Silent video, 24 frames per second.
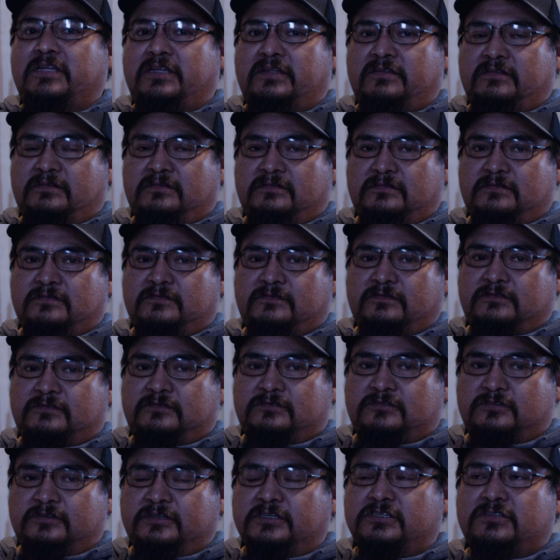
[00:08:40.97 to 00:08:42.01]
and
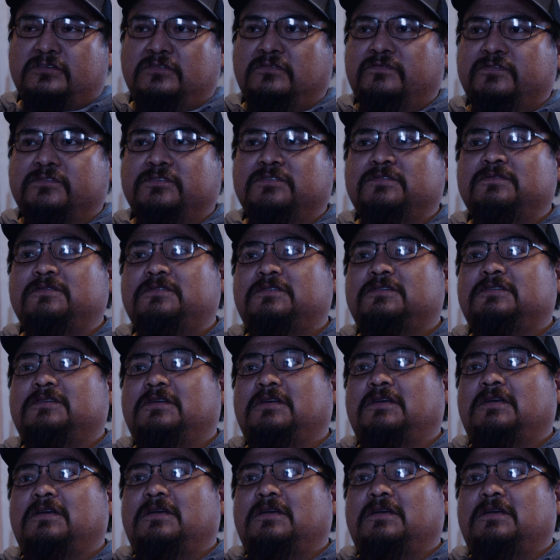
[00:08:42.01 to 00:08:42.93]
traditional foods